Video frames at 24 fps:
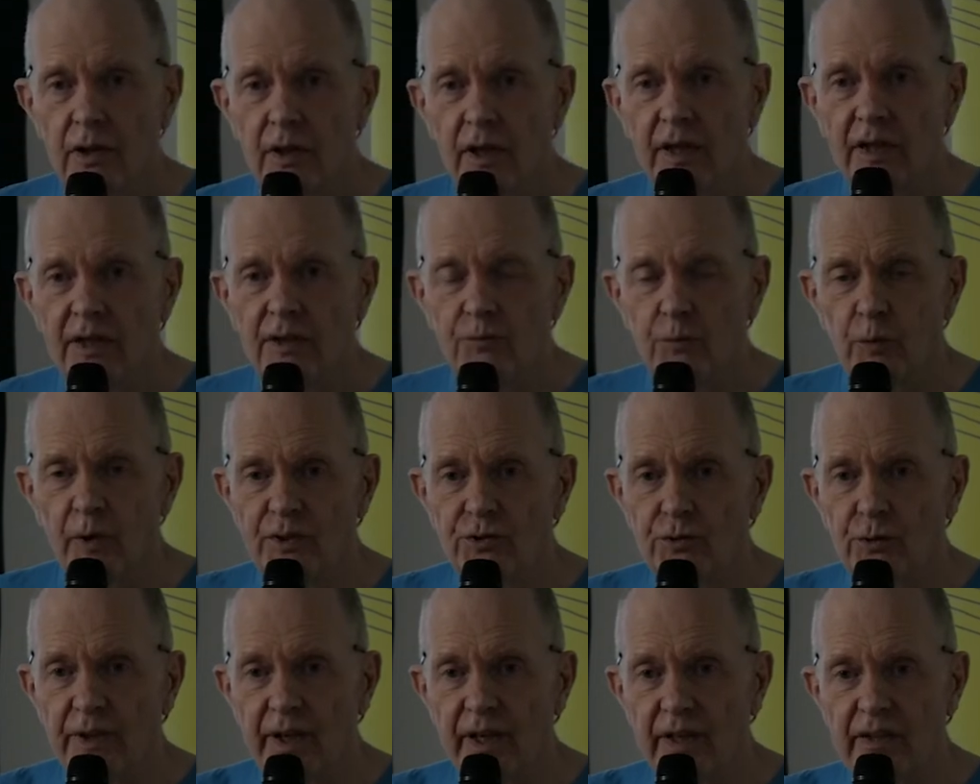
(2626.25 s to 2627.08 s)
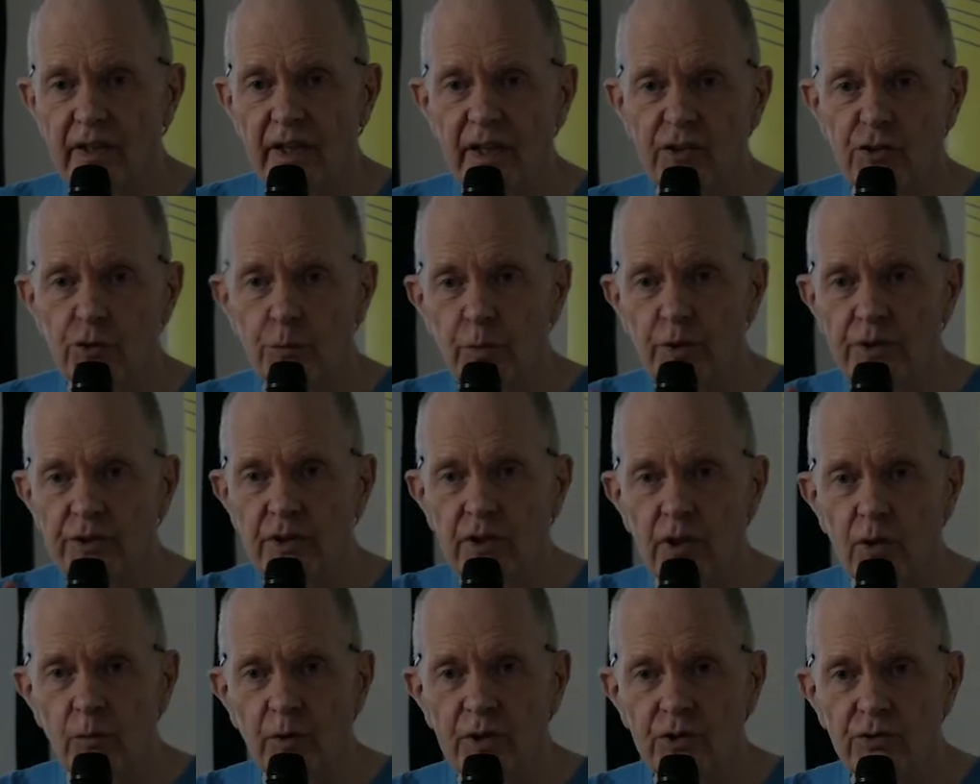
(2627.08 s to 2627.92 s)
And if once you get that, as you
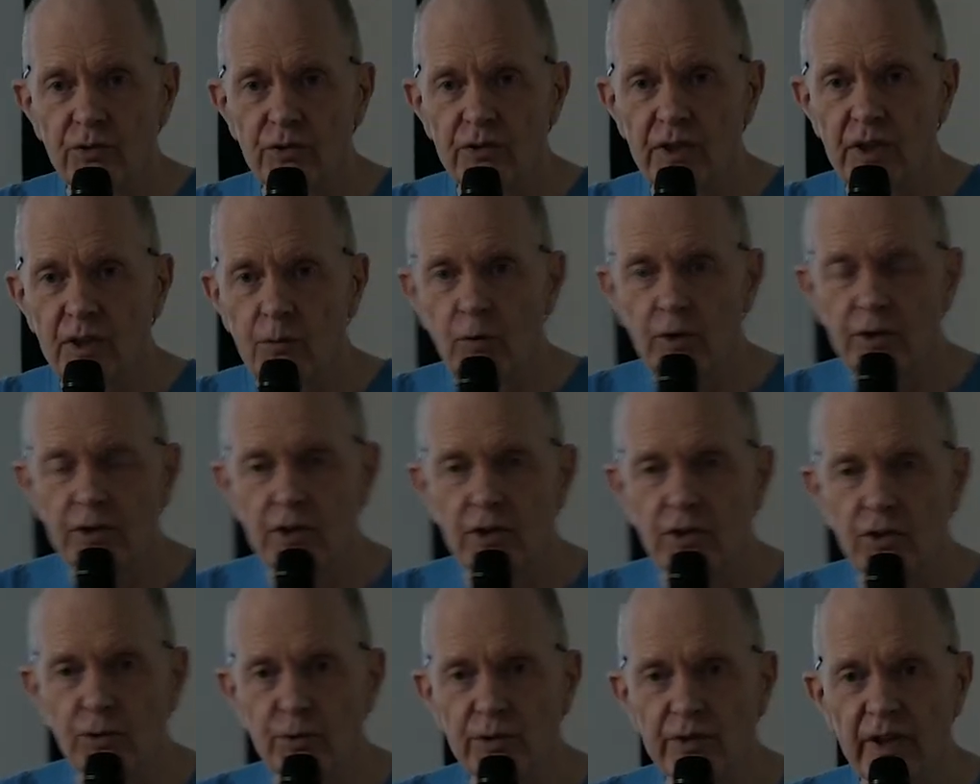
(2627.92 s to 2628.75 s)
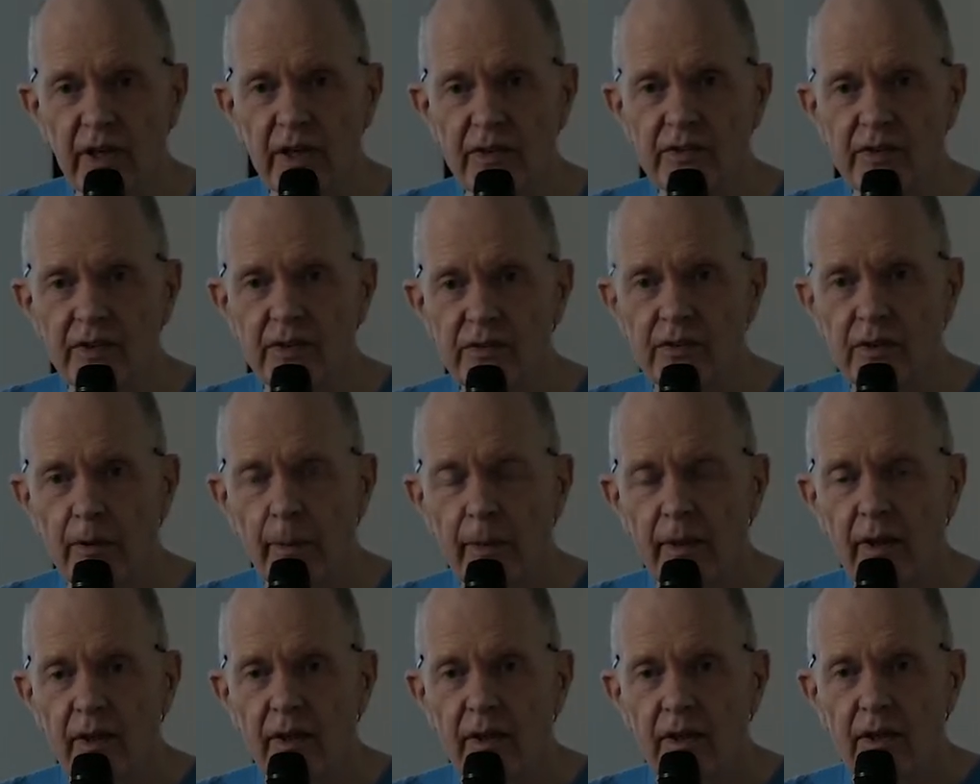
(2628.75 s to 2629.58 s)
pointed out, once you see what the use case is,
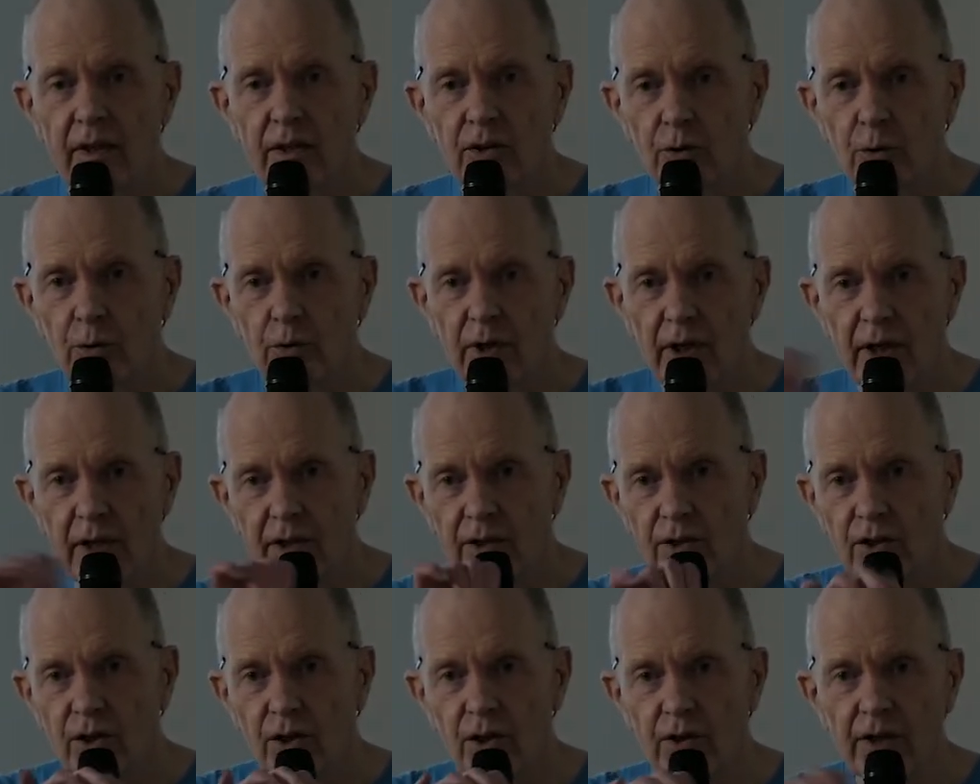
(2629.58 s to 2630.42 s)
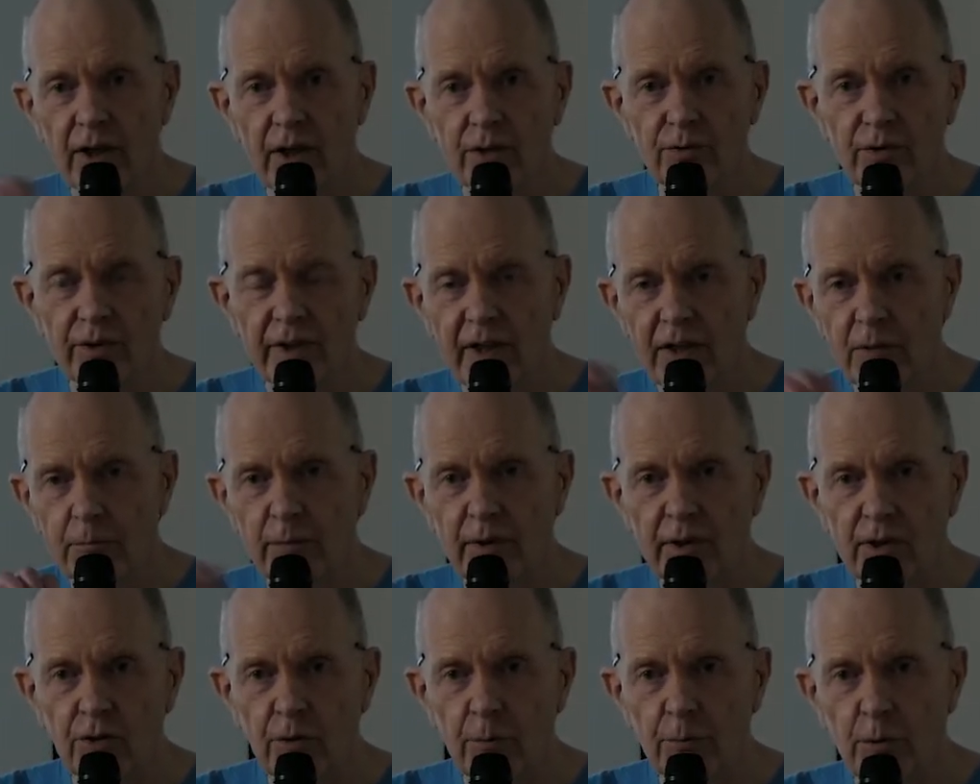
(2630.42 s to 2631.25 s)
go and learn how to
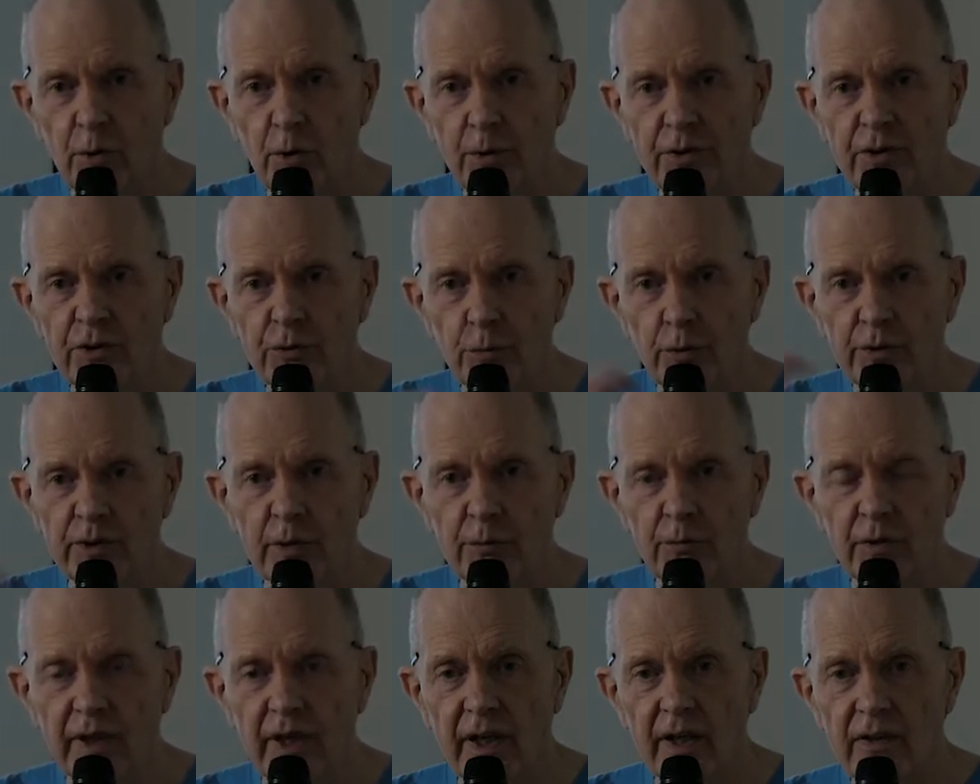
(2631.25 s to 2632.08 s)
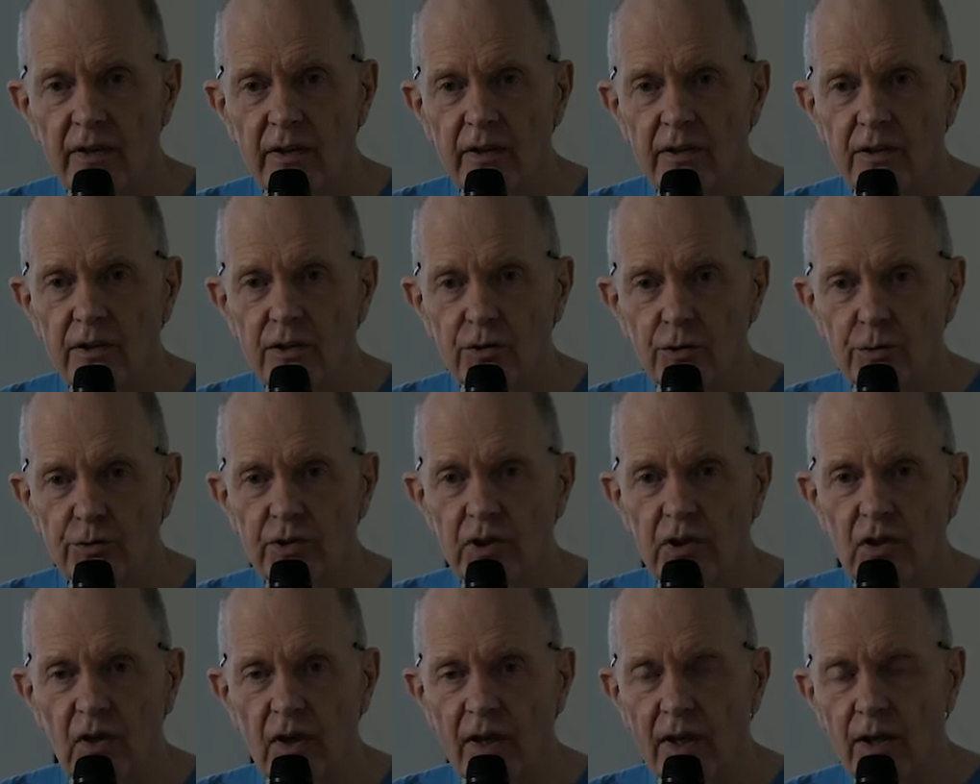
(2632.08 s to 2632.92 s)
get components, put them together, use
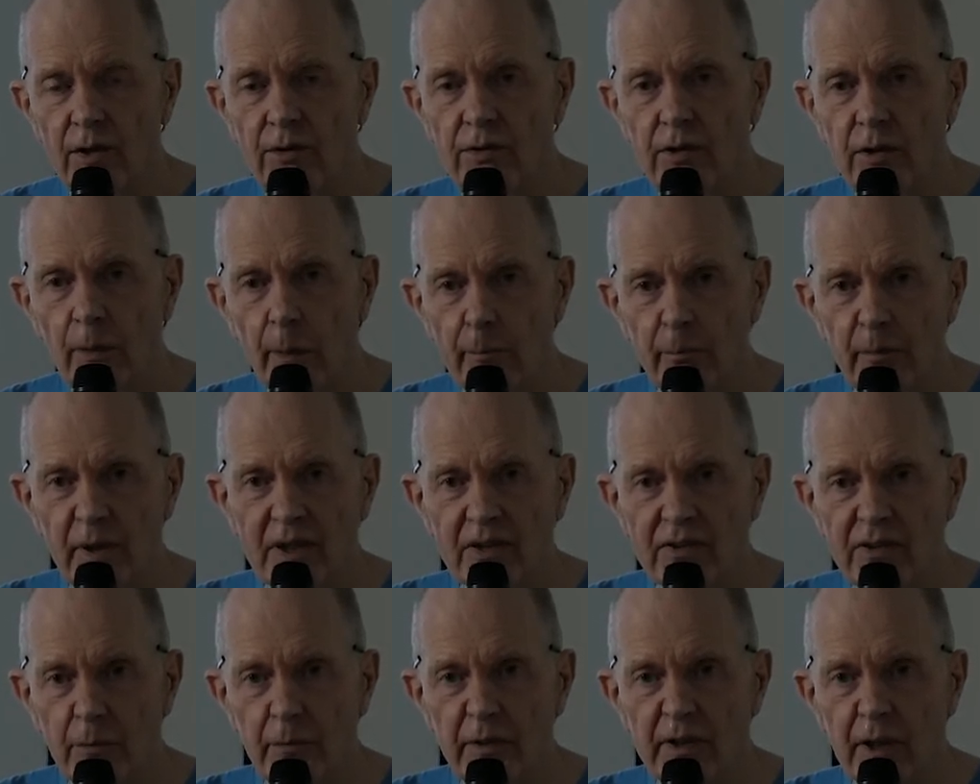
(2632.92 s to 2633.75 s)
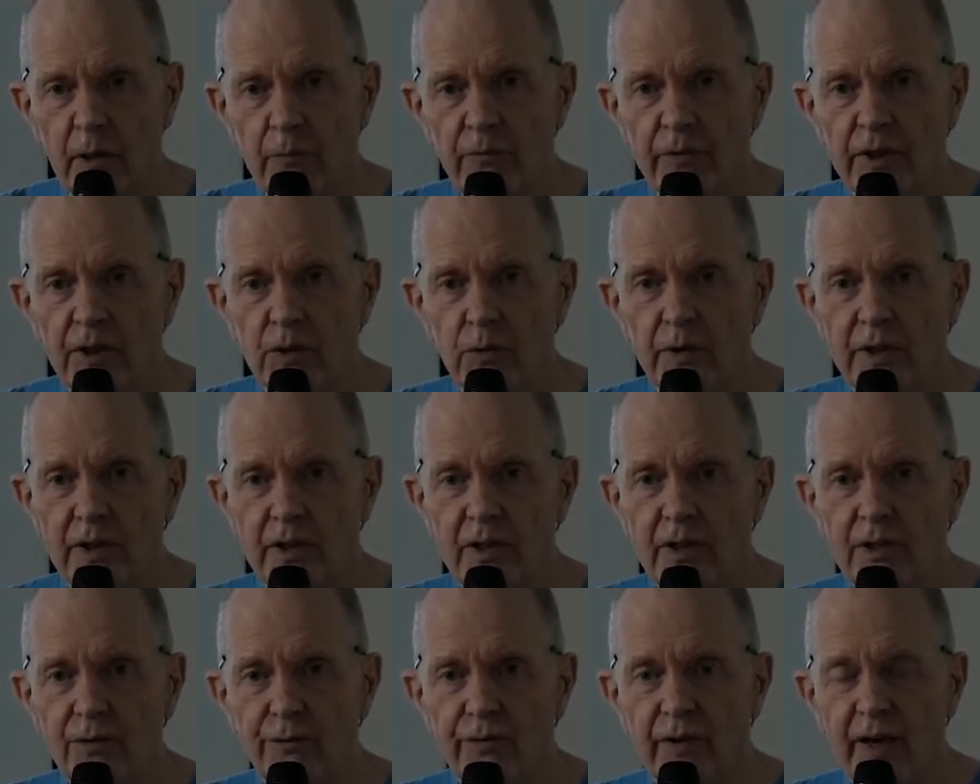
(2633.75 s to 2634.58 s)
the cloud, build something up very
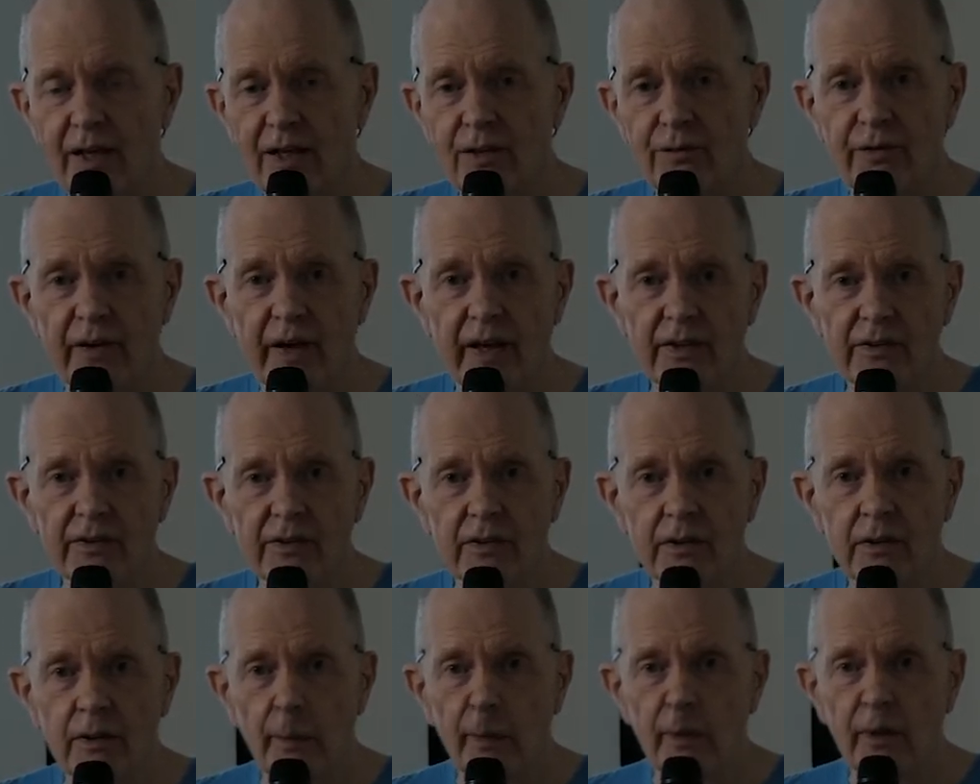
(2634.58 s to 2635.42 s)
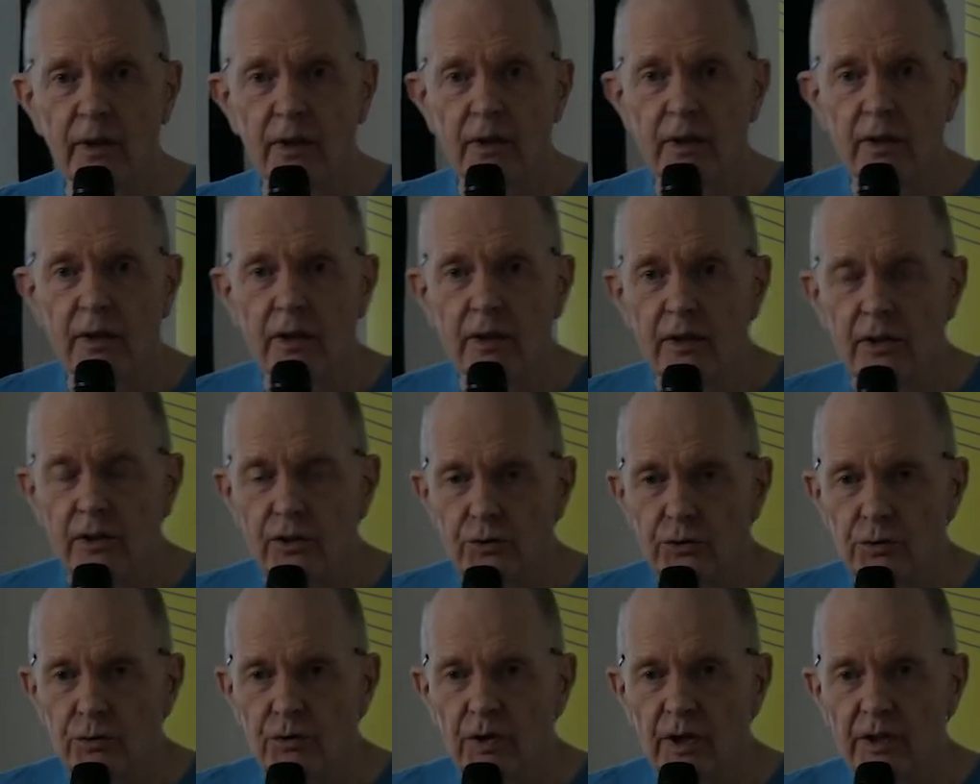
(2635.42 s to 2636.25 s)
quickly, fail fast,
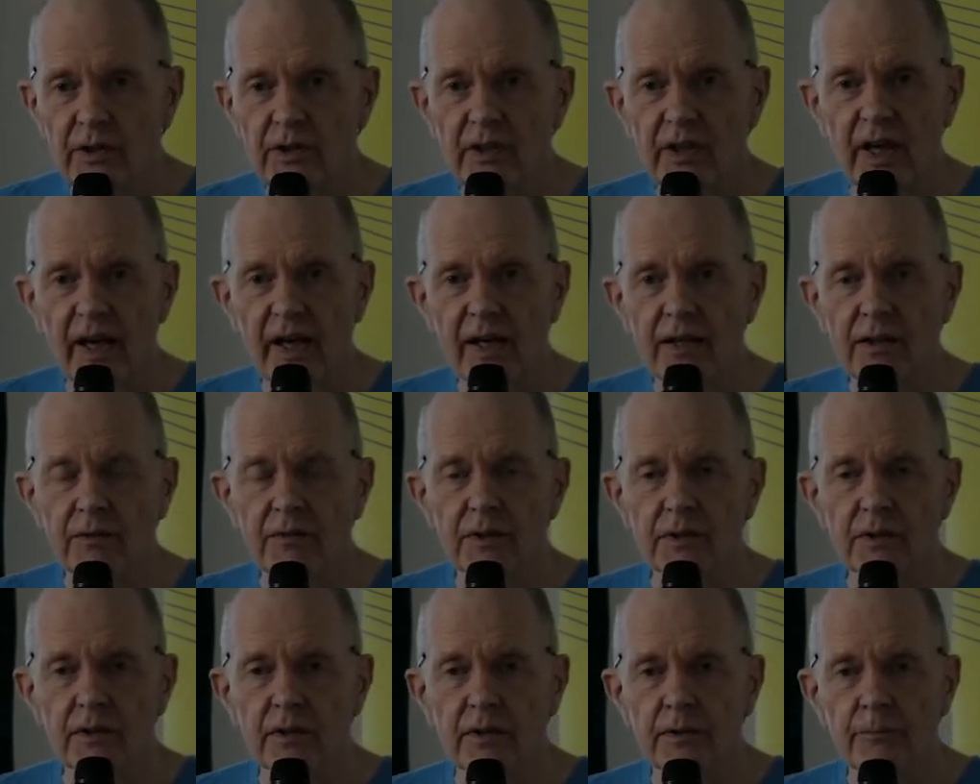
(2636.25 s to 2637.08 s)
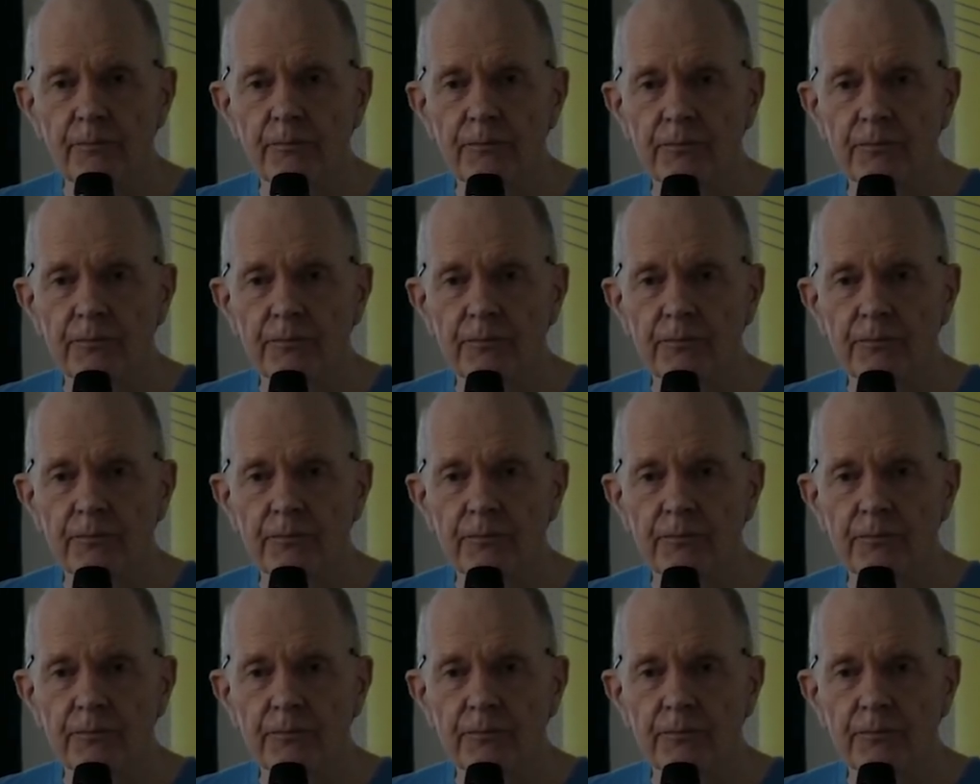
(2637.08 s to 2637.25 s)
you've gotten the hang of it.